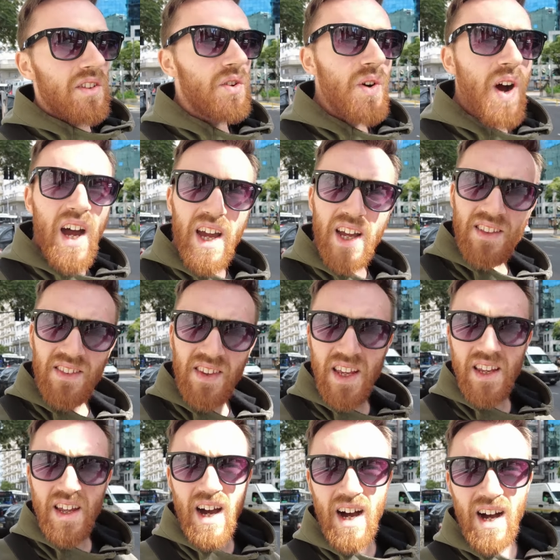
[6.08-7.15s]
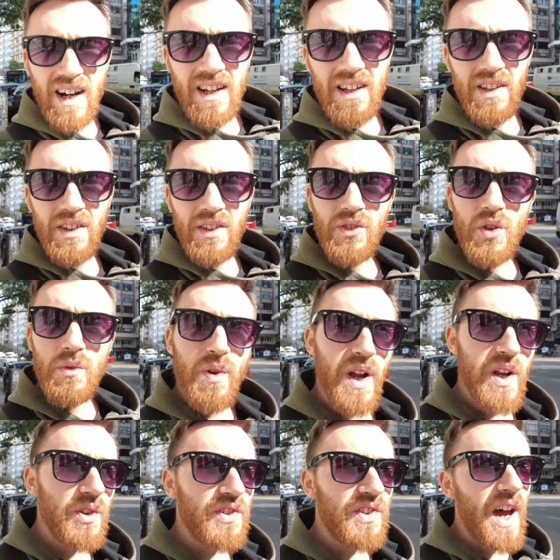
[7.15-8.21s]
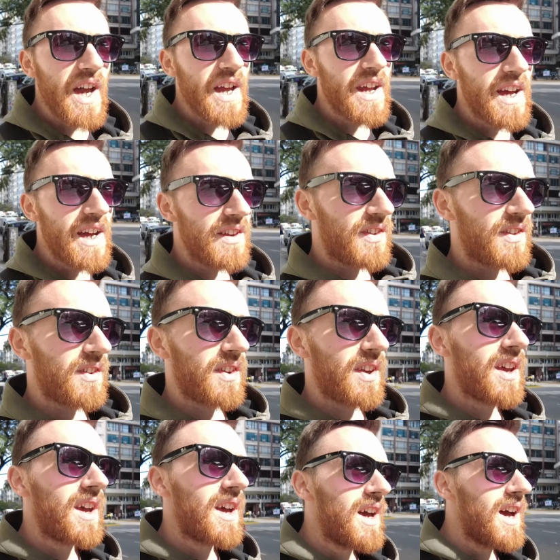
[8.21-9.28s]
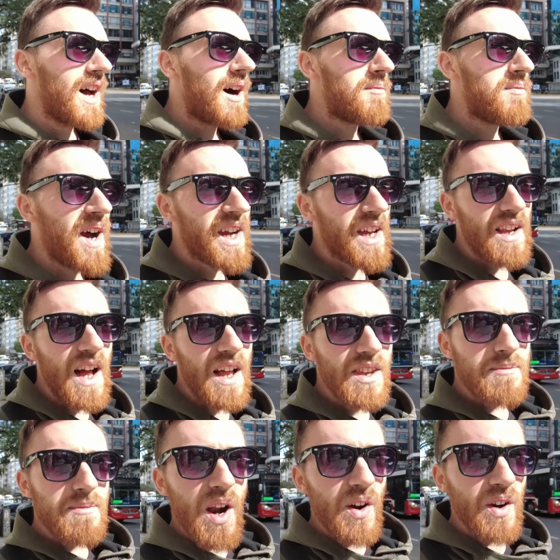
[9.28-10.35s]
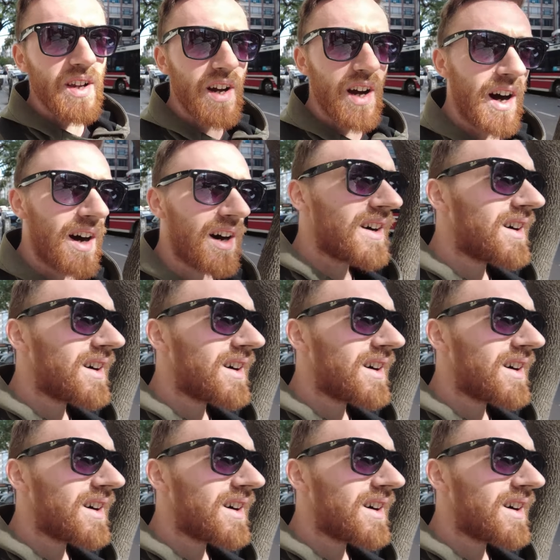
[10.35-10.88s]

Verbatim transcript: to Argentina, to Buenos Aires. I'm back in Latin America.